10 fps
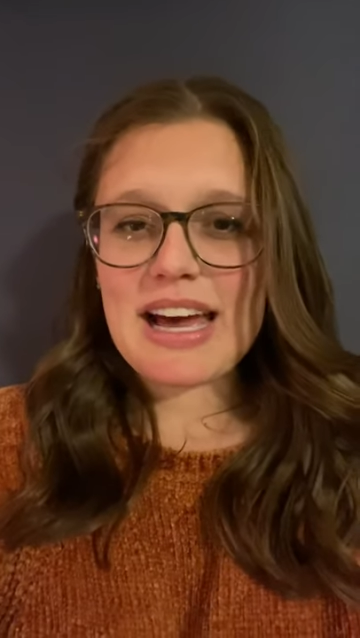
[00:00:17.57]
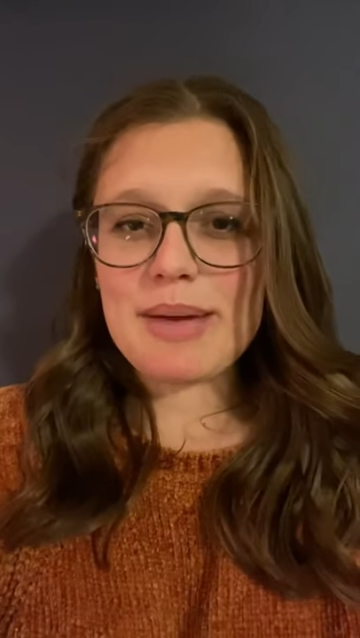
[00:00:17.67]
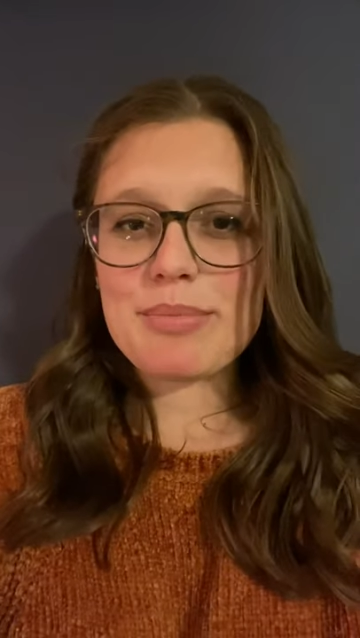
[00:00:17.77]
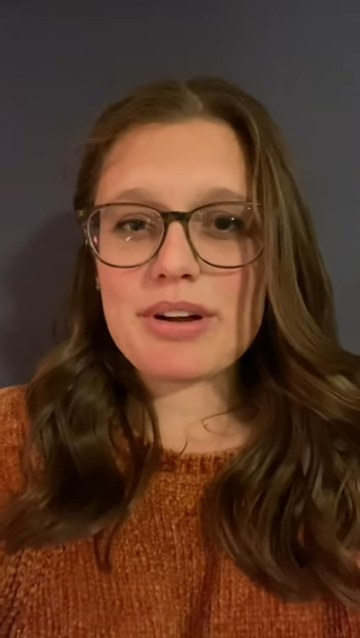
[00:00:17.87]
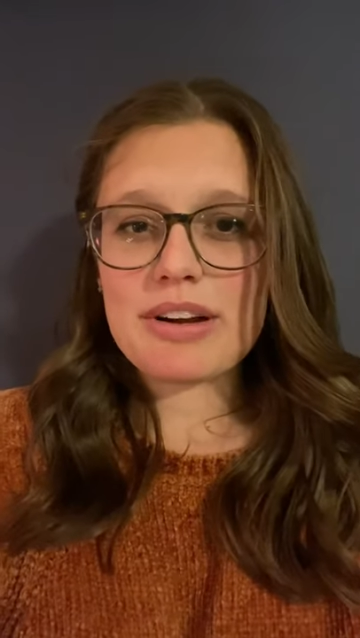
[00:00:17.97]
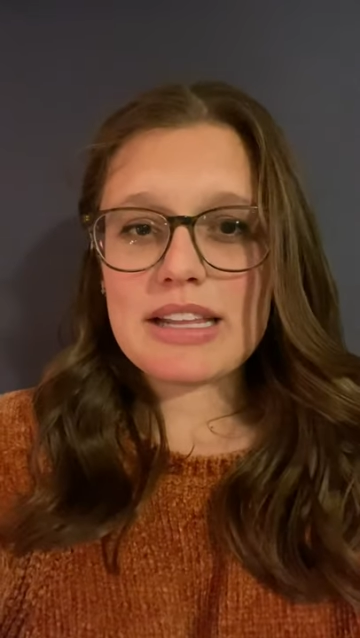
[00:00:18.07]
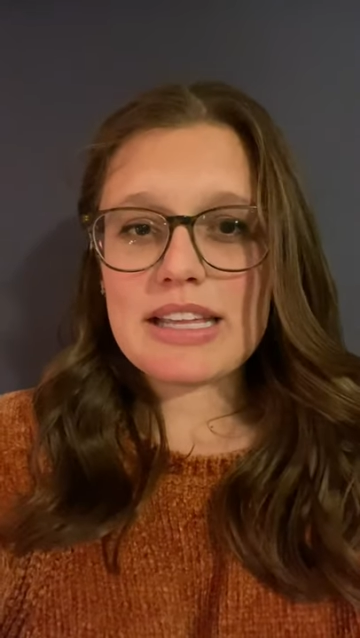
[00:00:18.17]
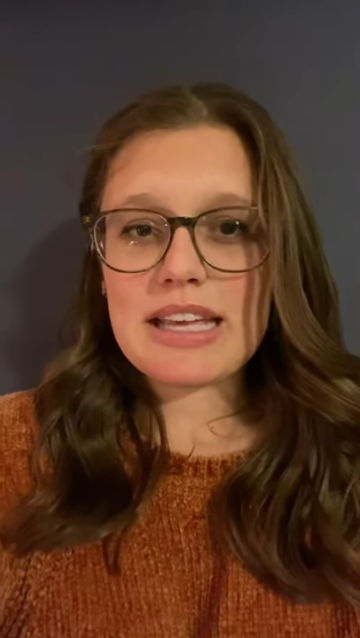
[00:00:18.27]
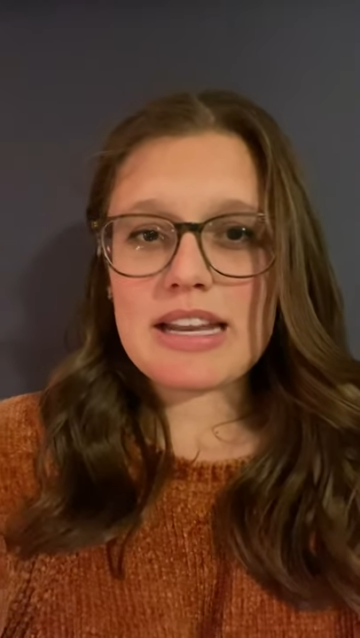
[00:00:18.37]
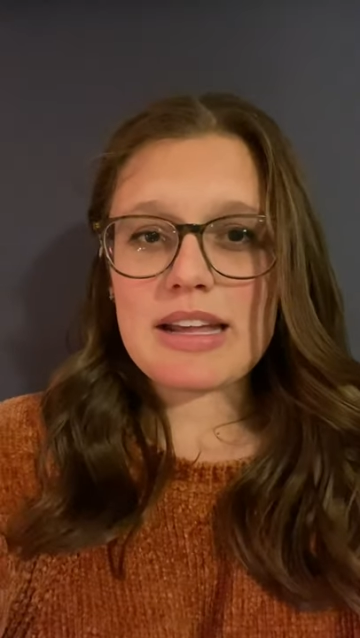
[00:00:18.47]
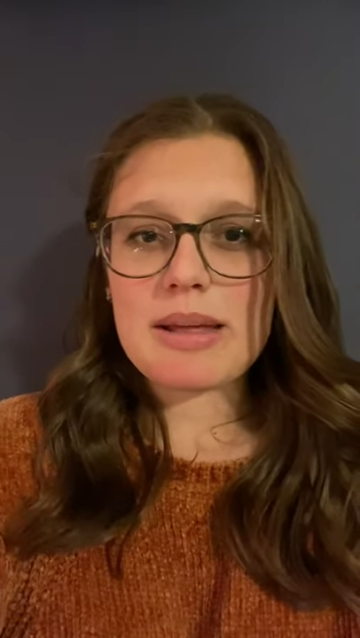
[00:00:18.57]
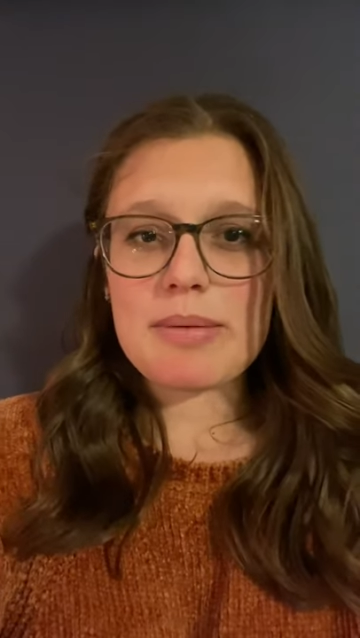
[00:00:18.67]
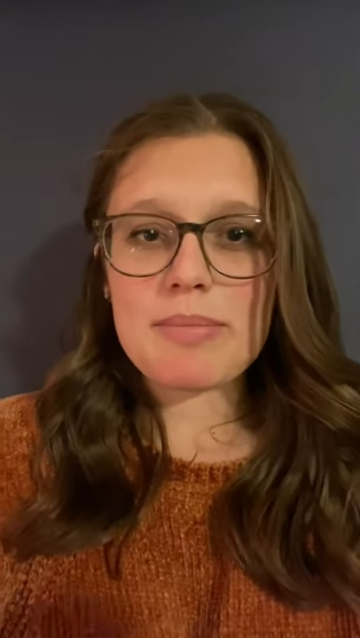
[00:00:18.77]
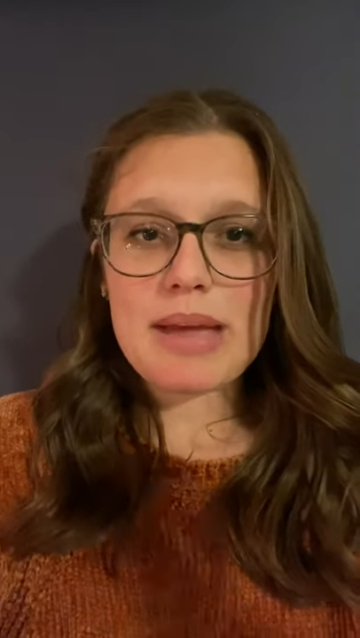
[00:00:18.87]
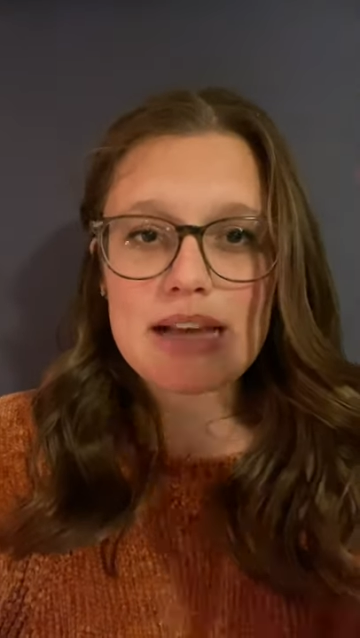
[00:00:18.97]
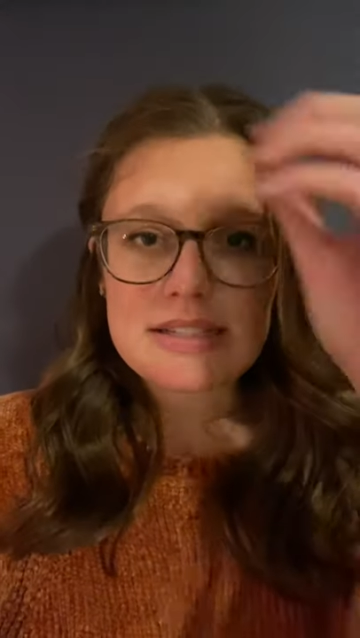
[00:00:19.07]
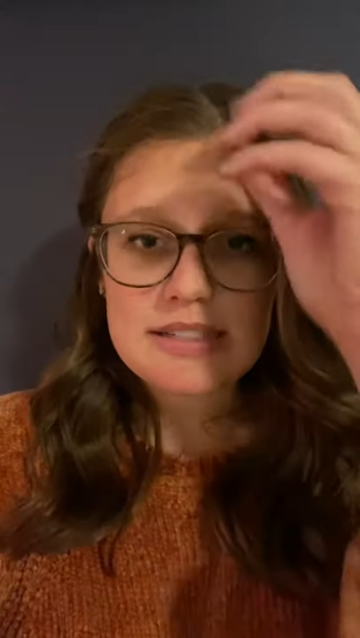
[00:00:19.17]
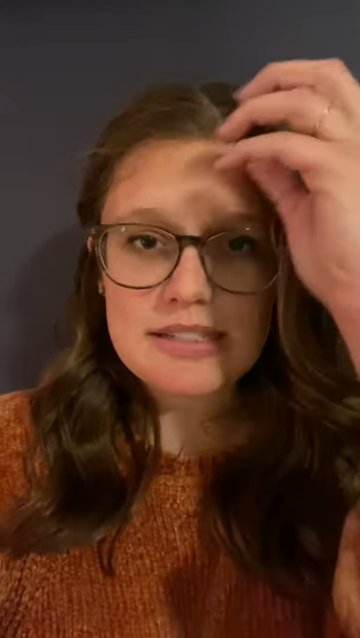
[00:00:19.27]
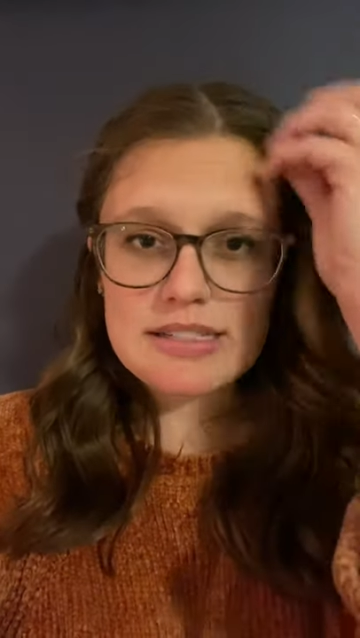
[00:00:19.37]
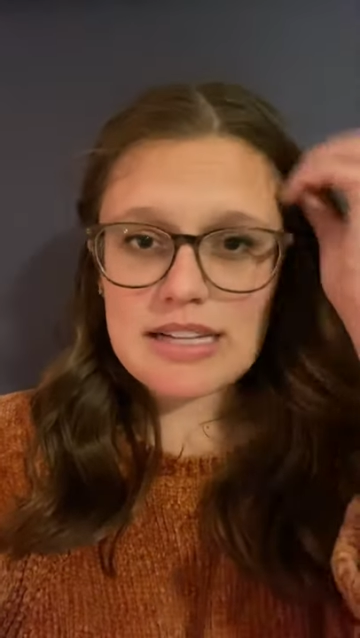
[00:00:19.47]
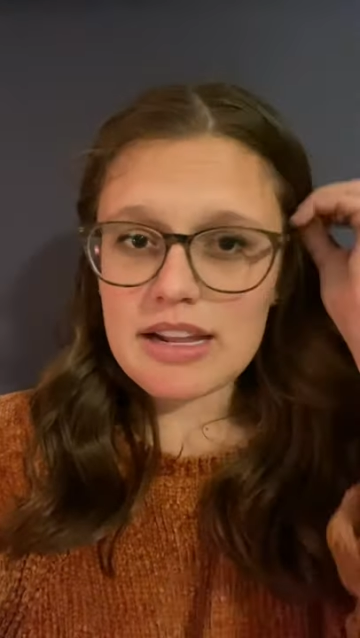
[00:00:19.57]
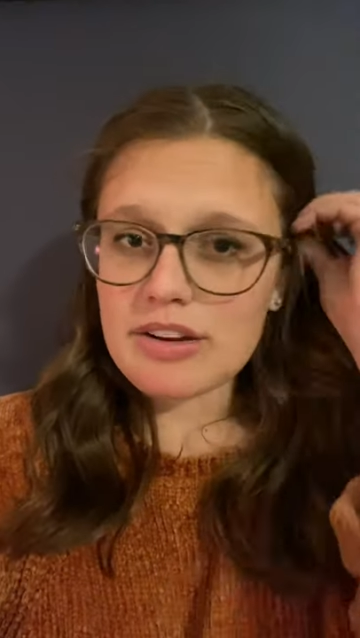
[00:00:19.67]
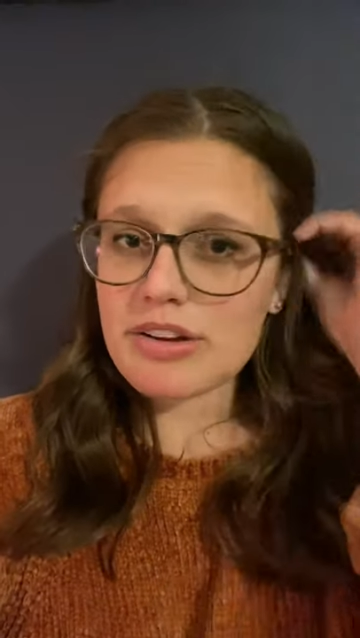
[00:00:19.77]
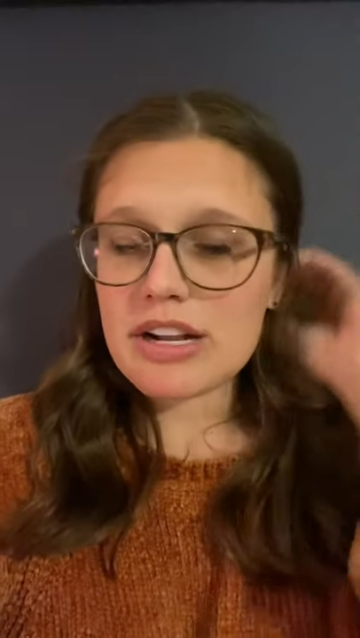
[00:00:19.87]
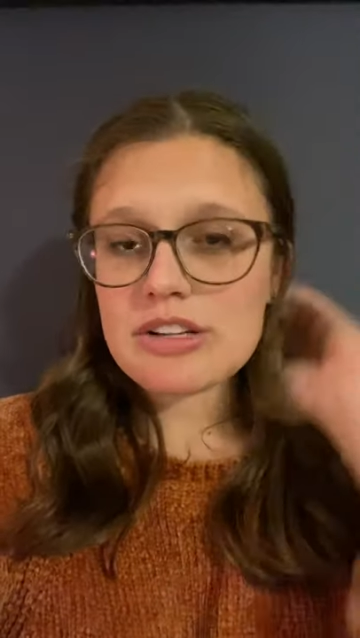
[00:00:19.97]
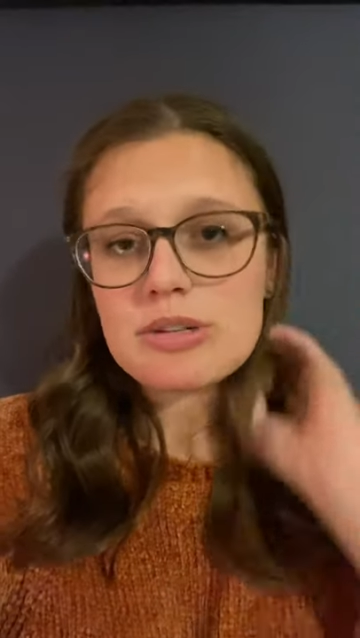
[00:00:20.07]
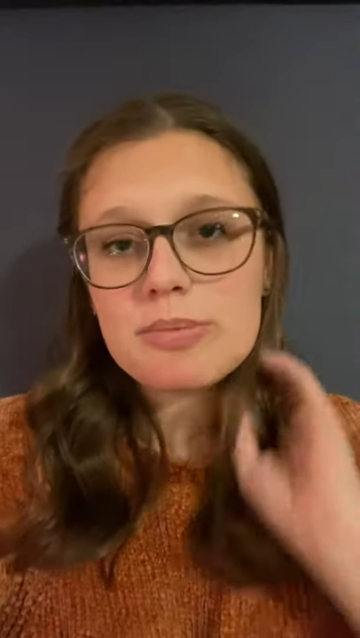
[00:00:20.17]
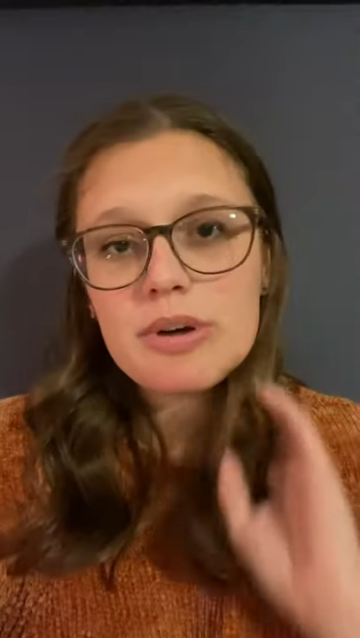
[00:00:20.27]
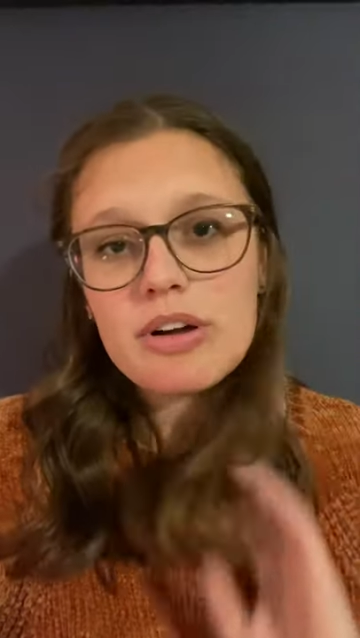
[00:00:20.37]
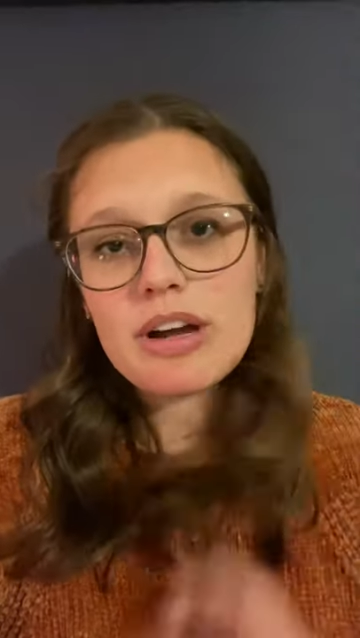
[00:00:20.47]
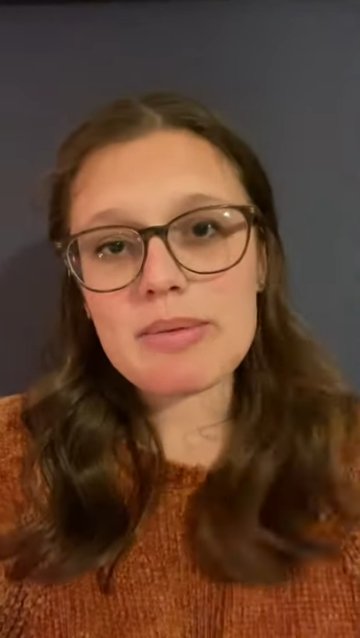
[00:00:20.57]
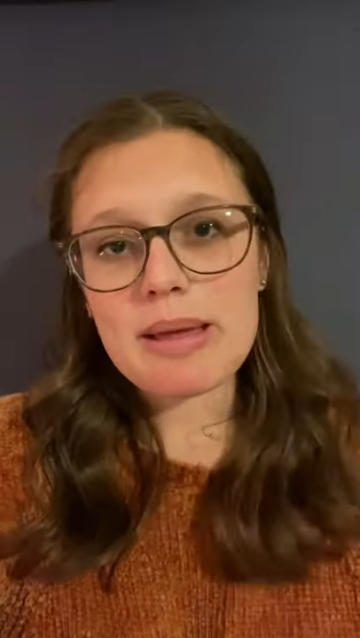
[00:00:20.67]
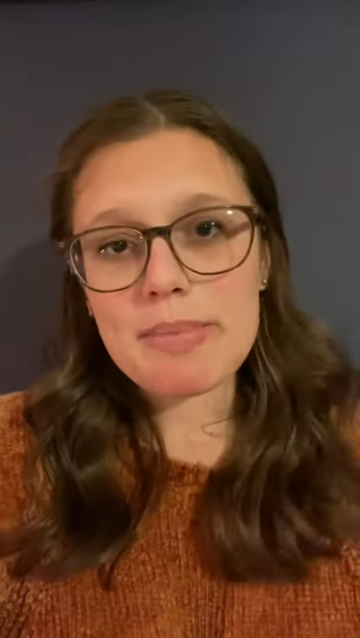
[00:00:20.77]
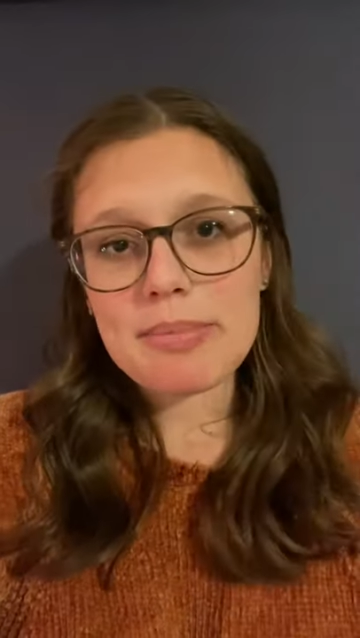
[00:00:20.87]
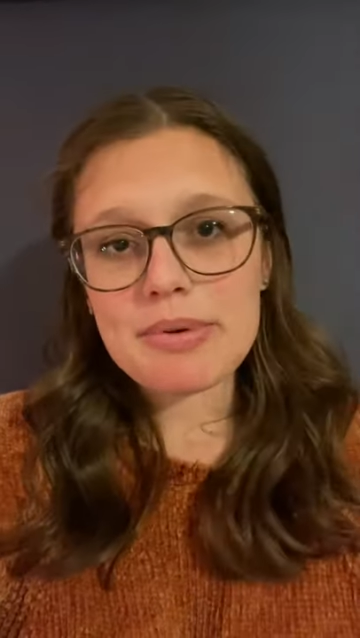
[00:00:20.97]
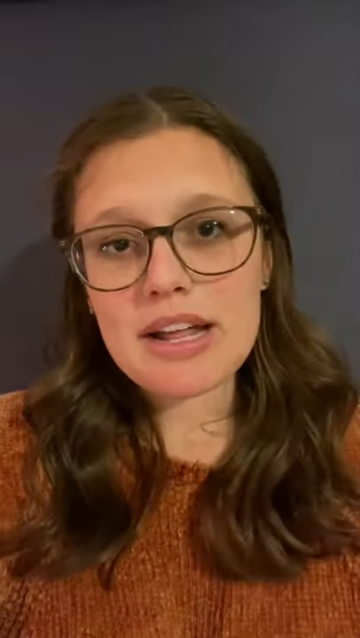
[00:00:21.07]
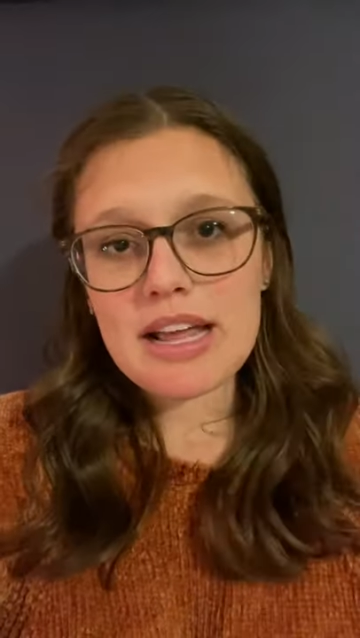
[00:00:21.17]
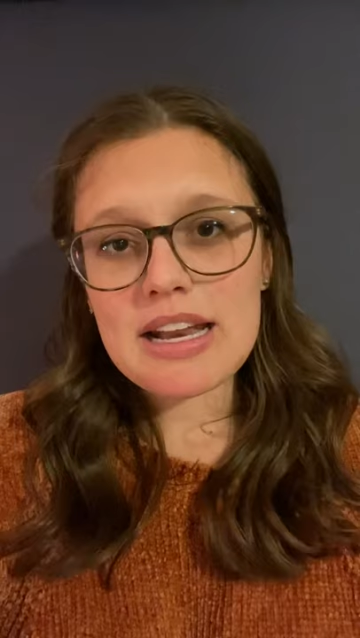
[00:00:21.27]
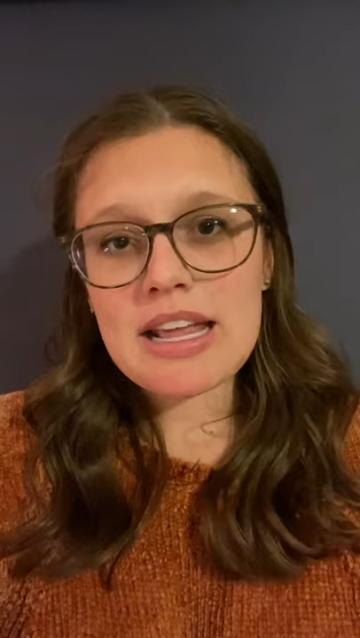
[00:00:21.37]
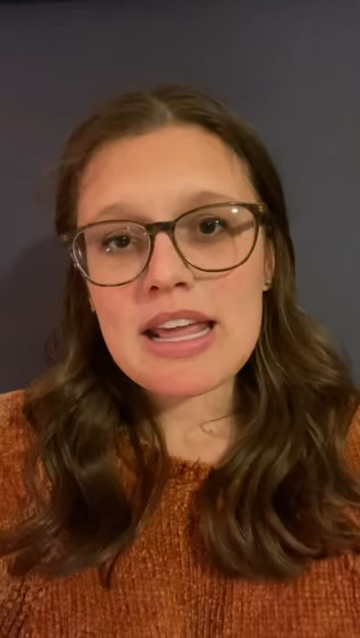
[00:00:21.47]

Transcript: I'm currently in a master's and credential program at Pepperdine,